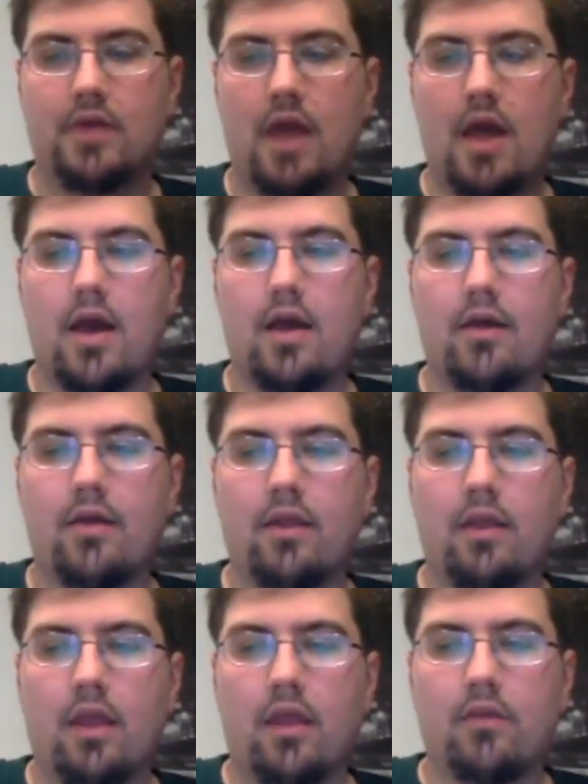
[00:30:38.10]
Uh,
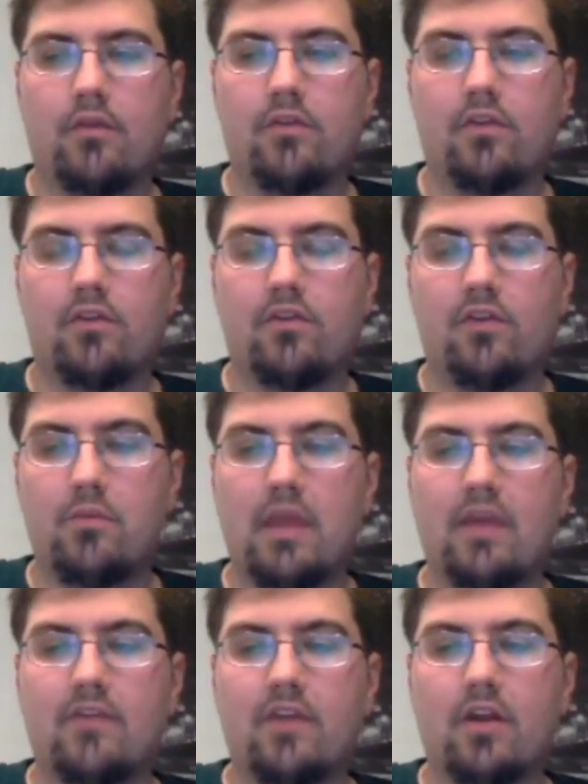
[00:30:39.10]
to me,
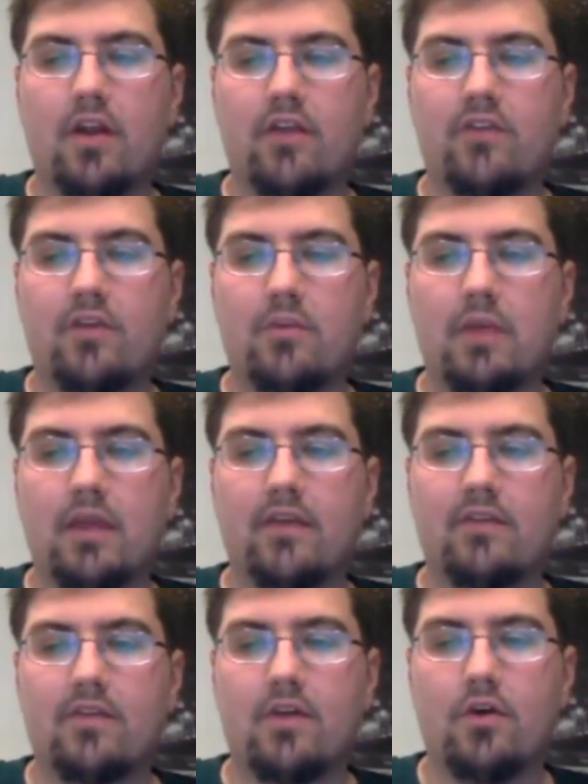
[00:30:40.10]
it's interesting because the